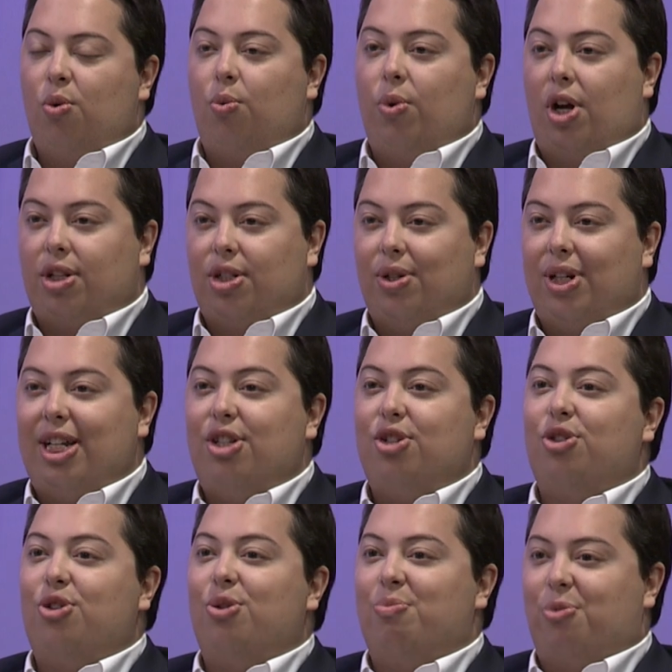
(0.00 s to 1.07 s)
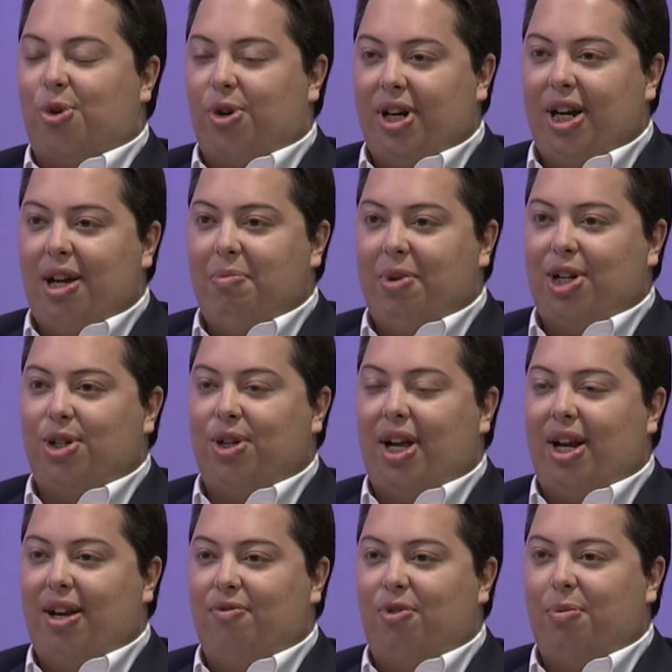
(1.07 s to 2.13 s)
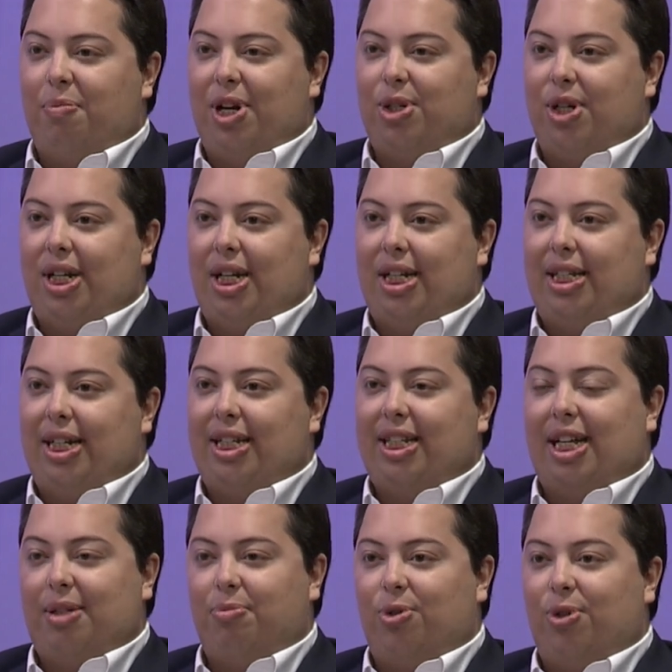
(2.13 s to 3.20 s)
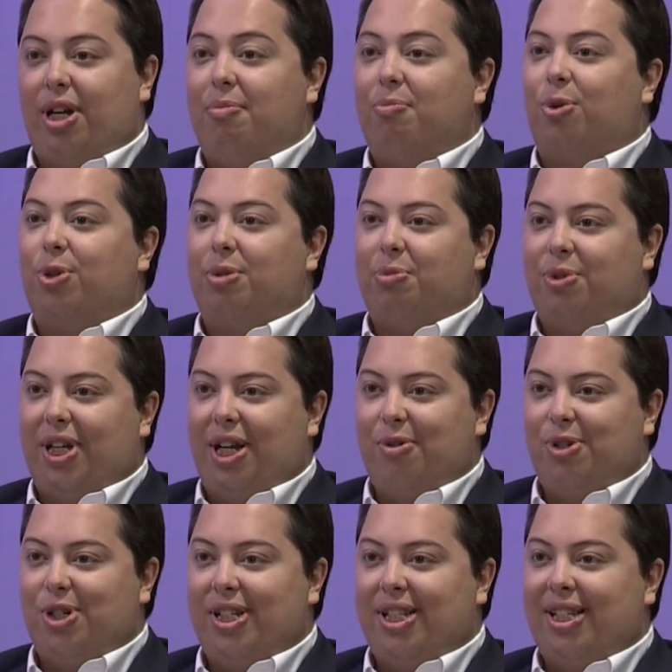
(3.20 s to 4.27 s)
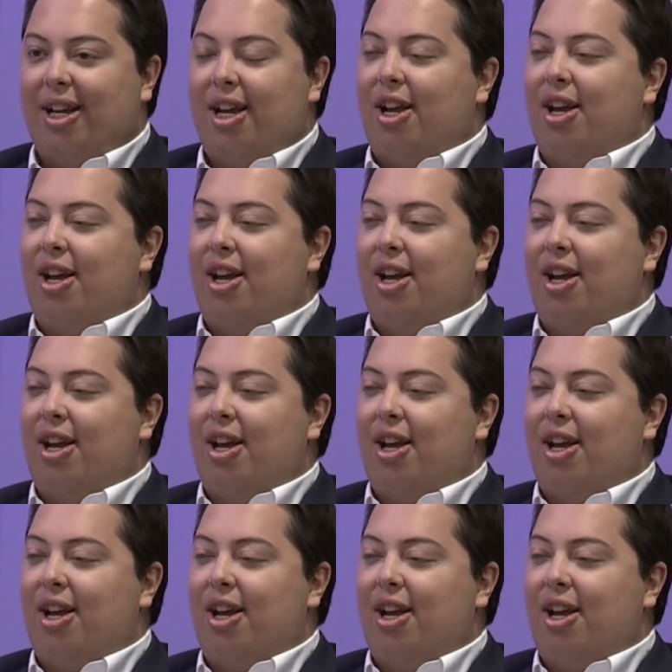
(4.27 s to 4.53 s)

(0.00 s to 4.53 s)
We also can do more in making sure that information is accessible in multiple languages.